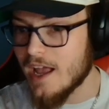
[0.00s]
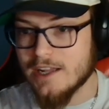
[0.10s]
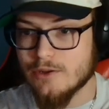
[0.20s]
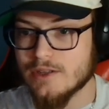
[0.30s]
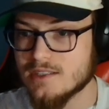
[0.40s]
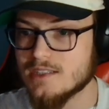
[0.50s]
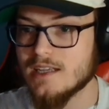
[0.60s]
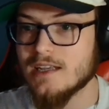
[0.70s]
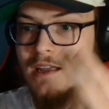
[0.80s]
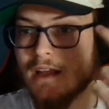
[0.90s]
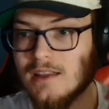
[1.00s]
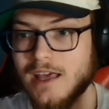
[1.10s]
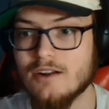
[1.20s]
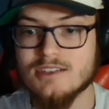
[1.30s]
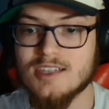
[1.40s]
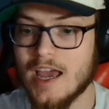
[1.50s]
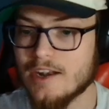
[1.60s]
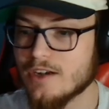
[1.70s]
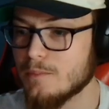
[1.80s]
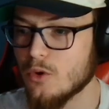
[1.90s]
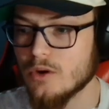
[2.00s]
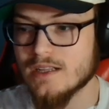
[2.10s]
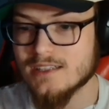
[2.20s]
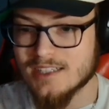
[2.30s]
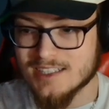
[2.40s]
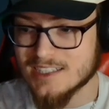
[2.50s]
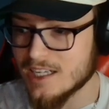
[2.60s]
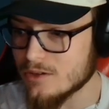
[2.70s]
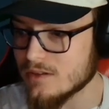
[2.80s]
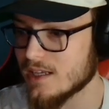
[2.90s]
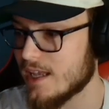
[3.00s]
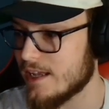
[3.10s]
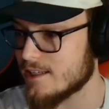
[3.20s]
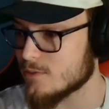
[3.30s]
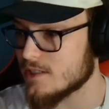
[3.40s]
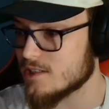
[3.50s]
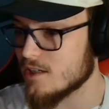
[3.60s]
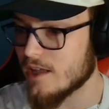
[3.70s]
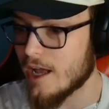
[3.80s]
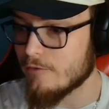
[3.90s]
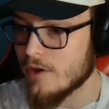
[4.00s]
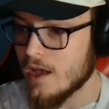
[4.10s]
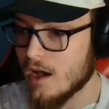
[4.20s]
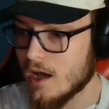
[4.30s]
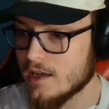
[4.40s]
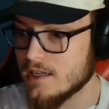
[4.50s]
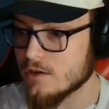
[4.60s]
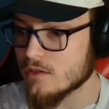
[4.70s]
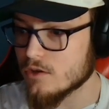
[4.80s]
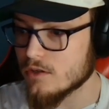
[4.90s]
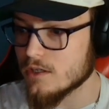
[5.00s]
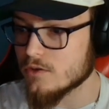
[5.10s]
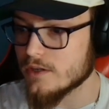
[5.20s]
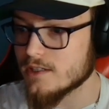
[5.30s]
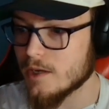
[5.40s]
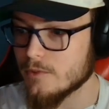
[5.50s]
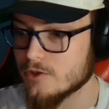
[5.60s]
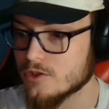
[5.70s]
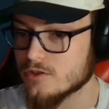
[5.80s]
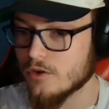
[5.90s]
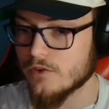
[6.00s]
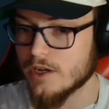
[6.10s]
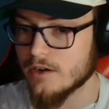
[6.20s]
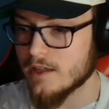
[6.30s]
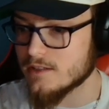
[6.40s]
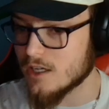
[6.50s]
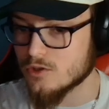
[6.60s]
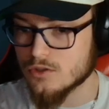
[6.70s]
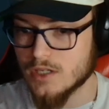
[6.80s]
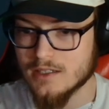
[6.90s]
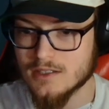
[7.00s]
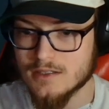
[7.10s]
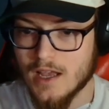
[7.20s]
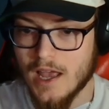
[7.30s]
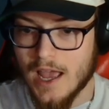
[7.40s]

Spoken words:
And you can see that on Saturday morning, this is still the case. We still have near 30 degree temperatures over here in Central Texas.